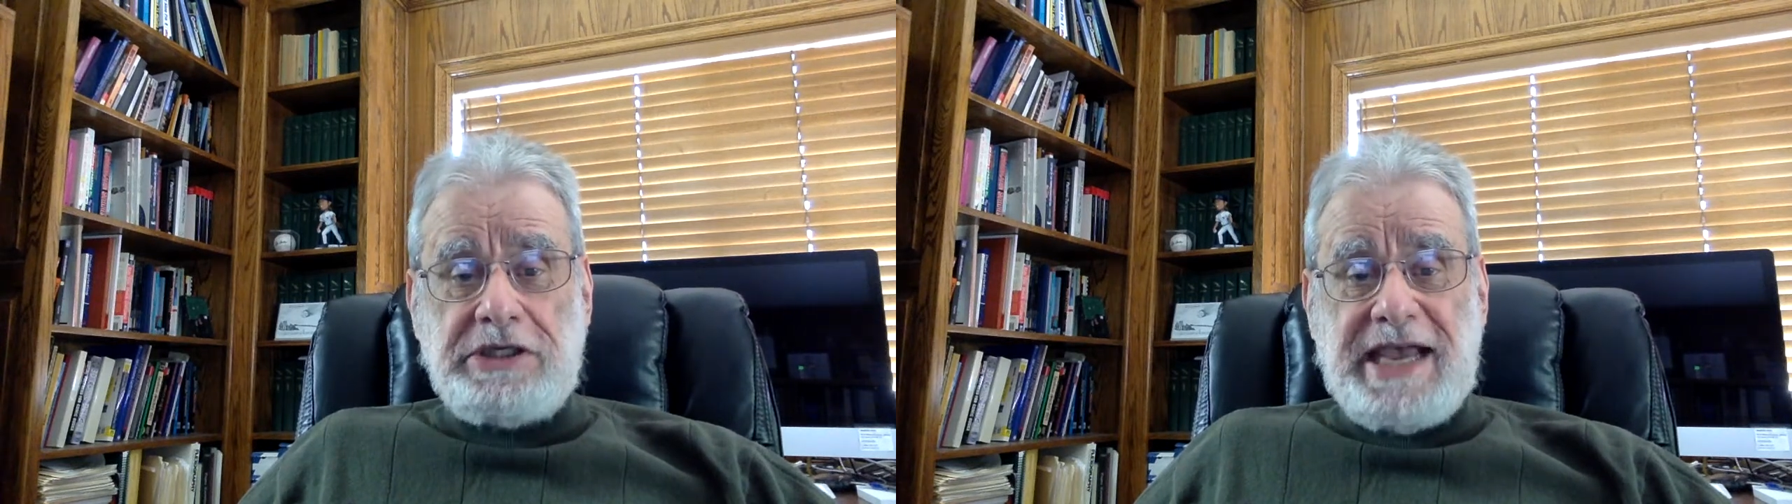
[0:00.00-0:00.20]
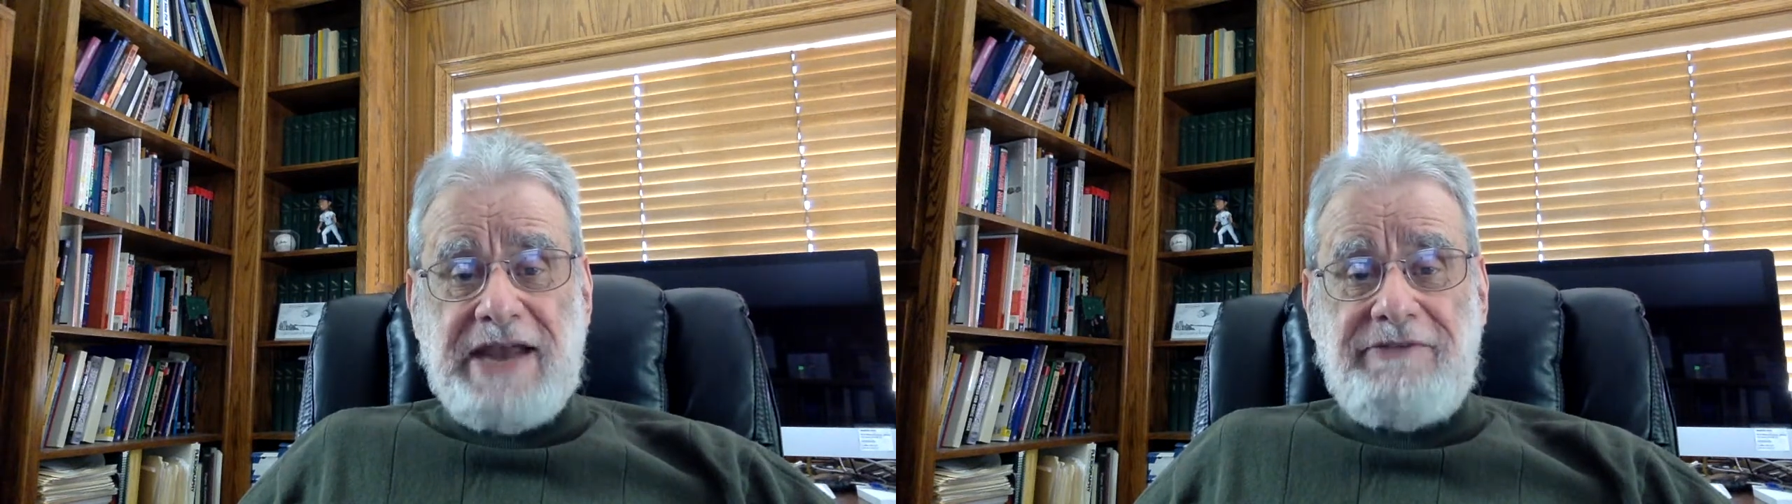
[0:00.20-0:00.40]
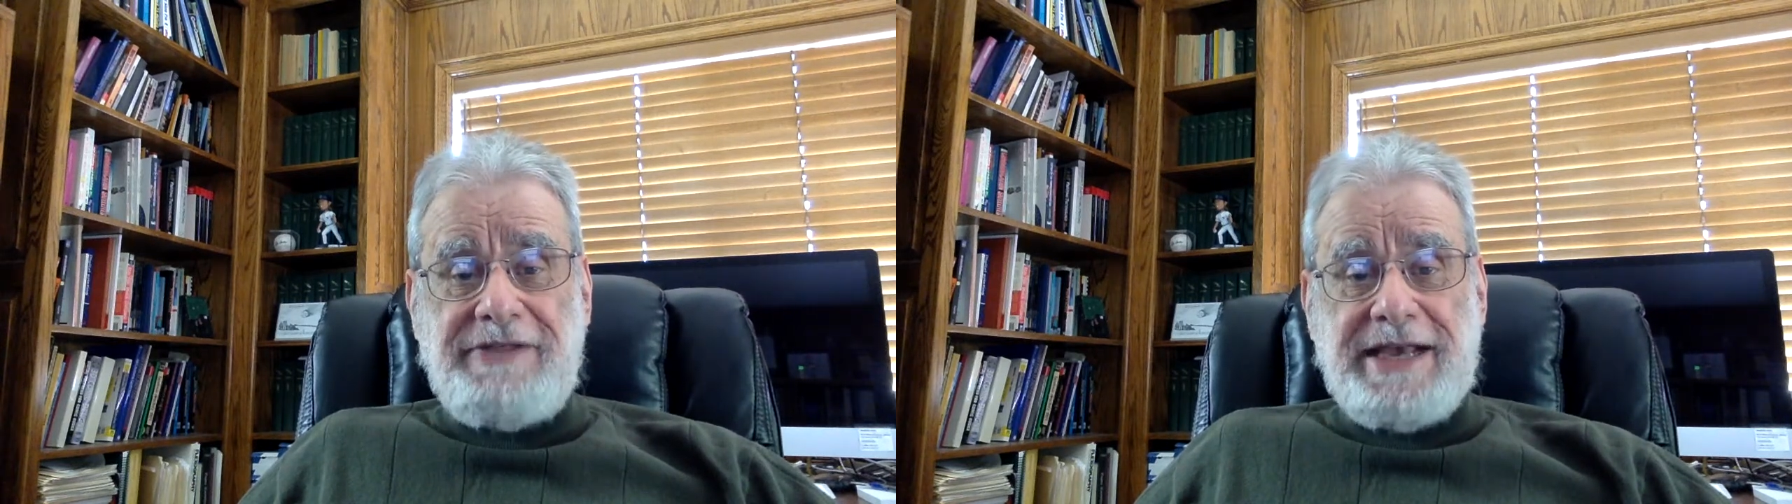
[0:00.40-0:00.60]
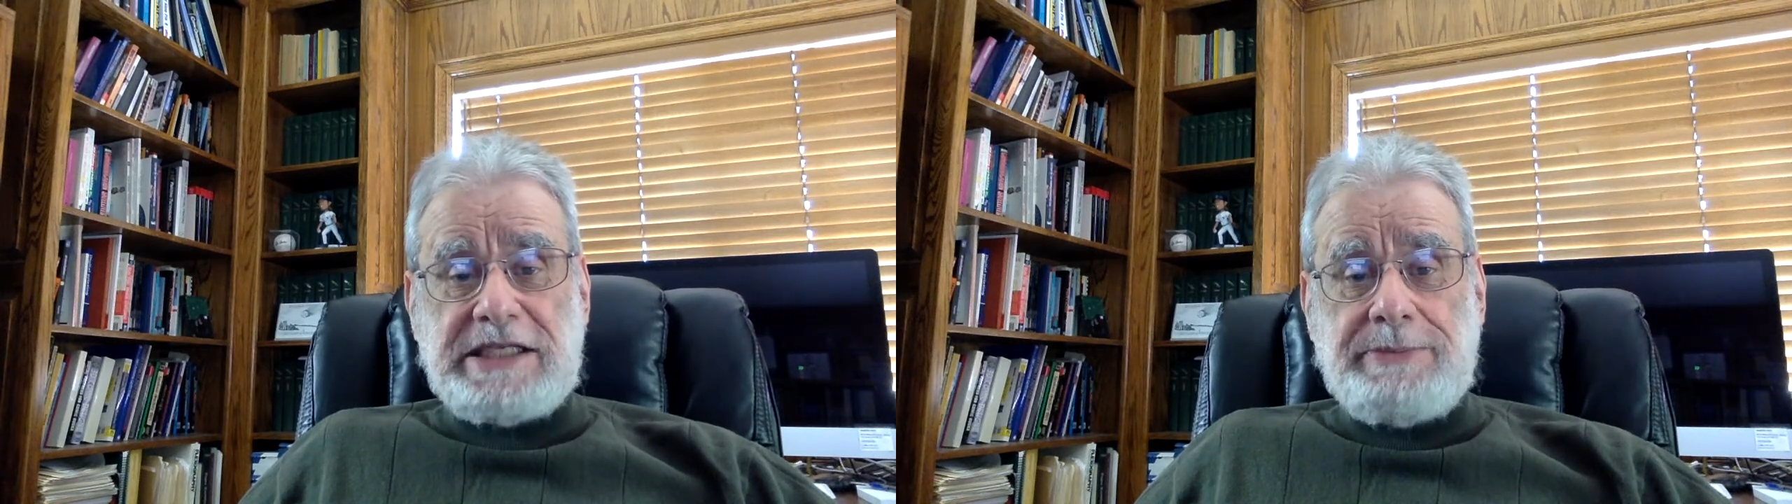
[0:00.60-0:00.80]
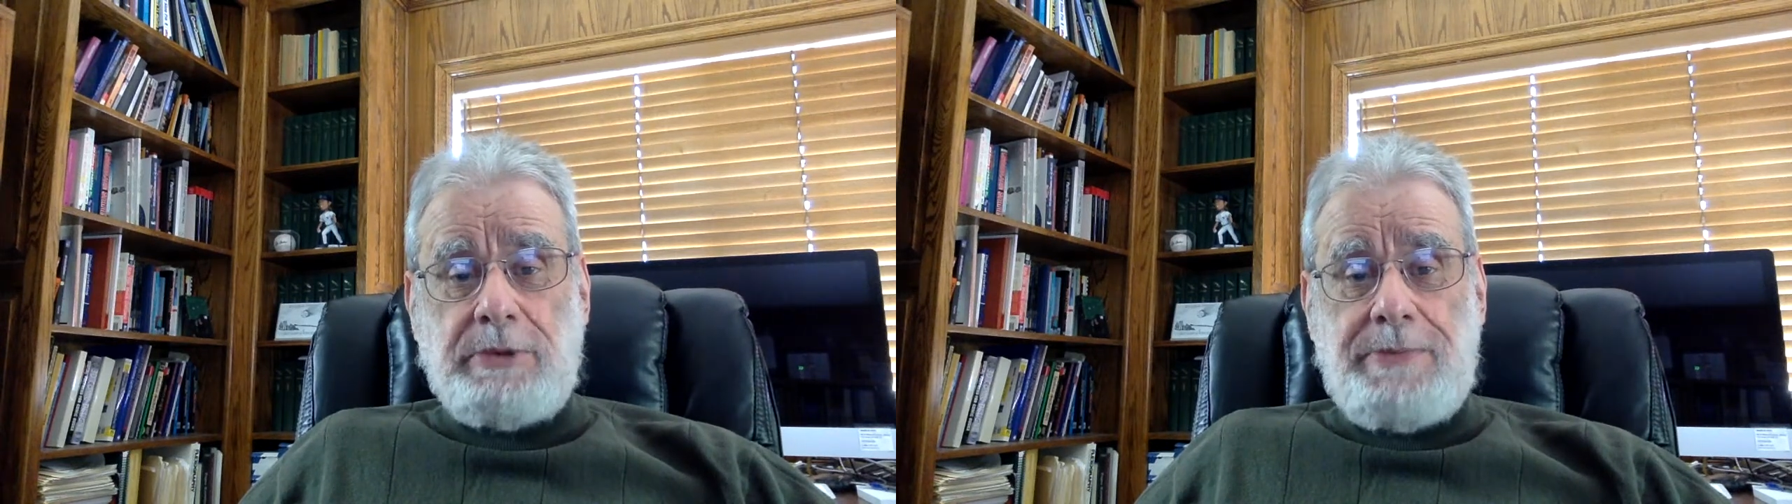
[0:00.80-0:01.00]
and
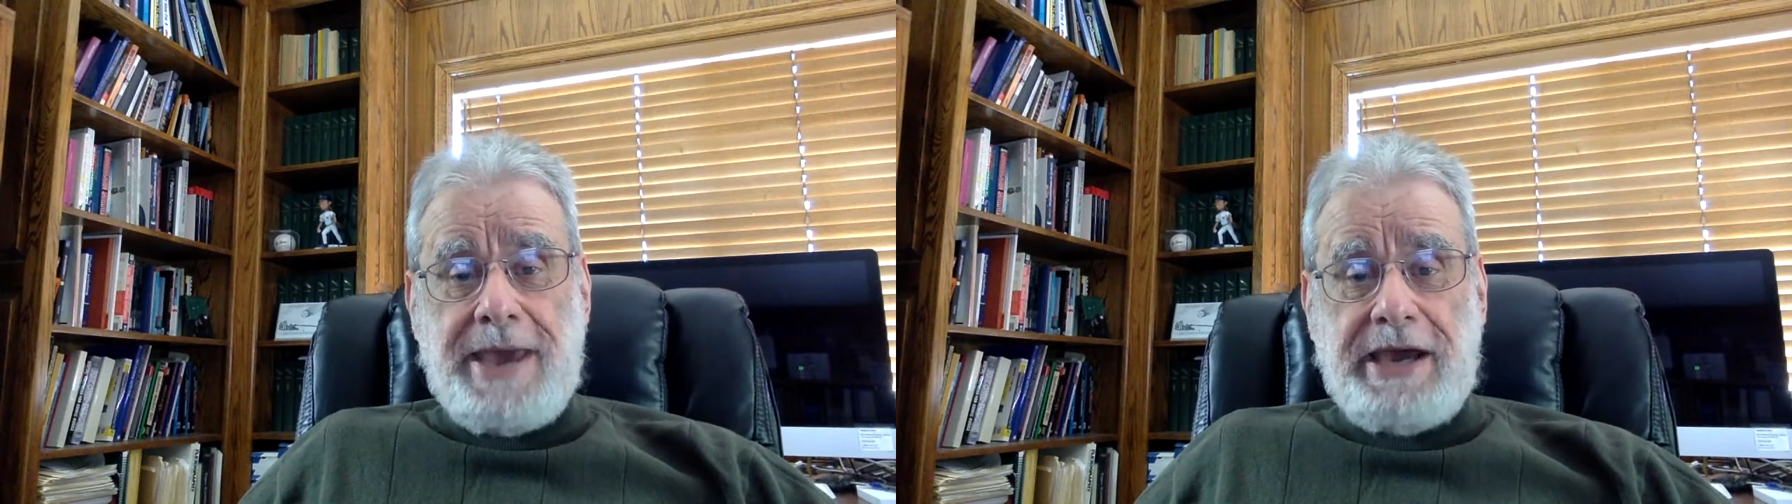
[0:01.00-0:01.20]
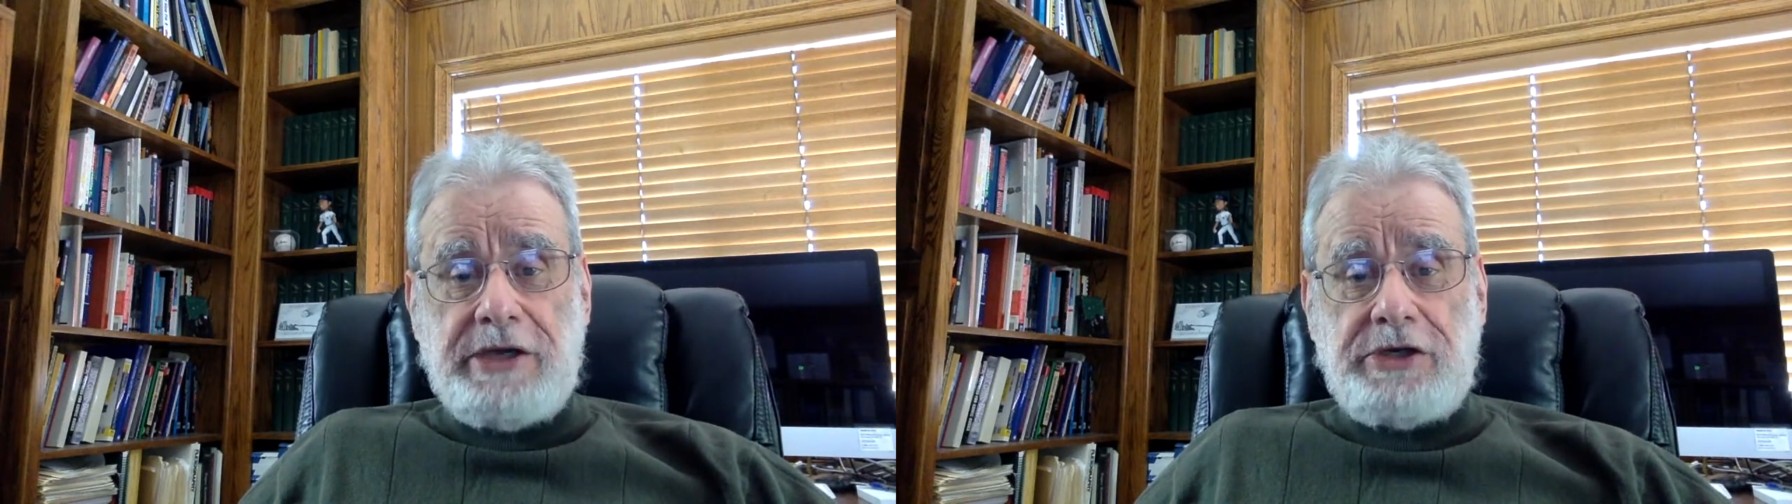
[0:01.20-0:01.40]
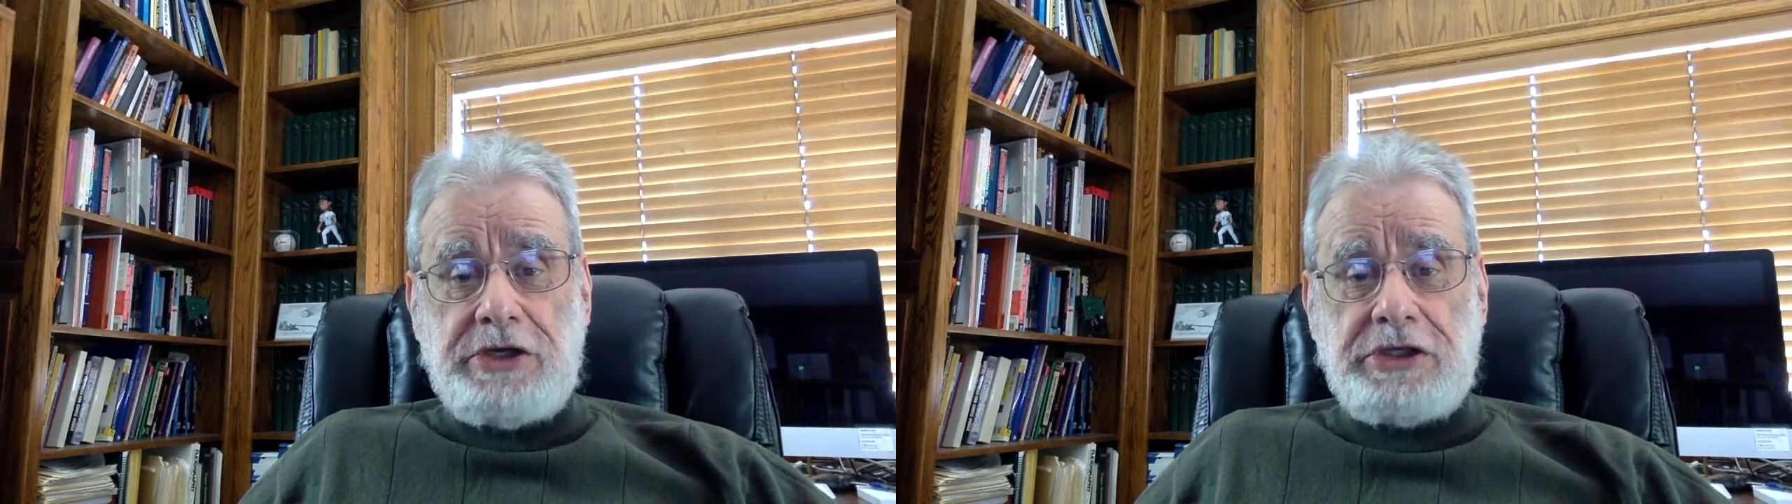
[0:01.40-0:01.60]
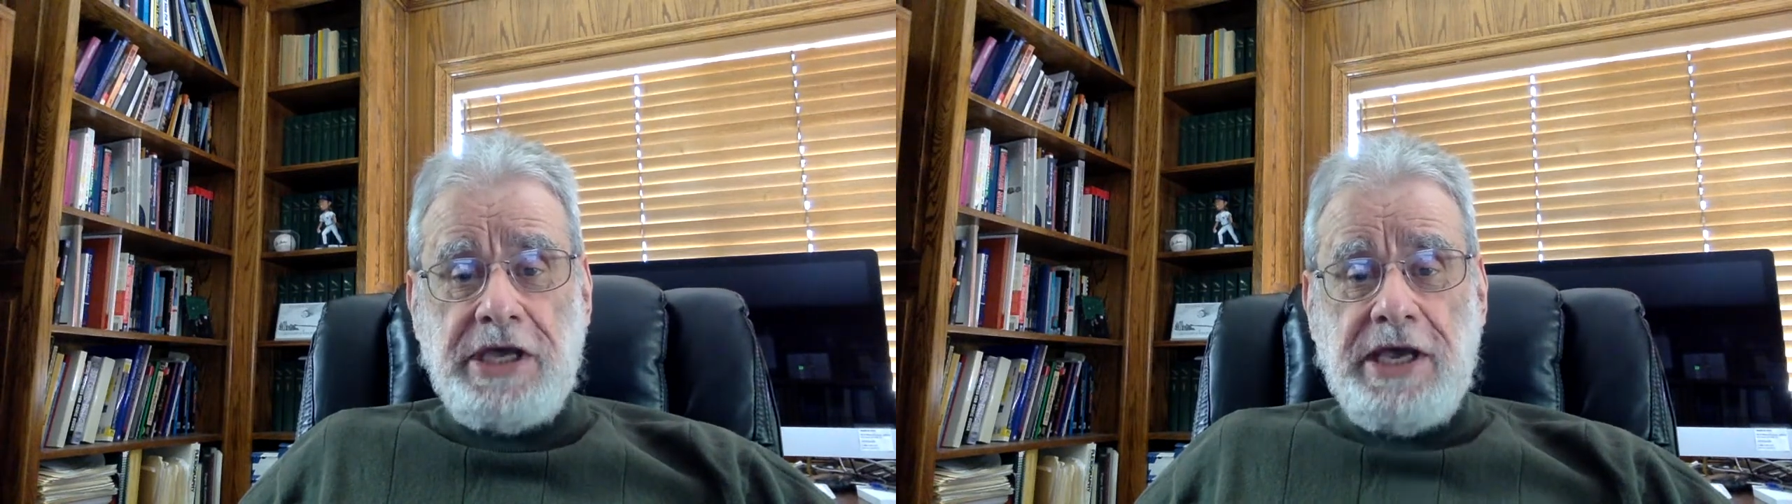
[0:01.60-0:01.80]
flexible packages,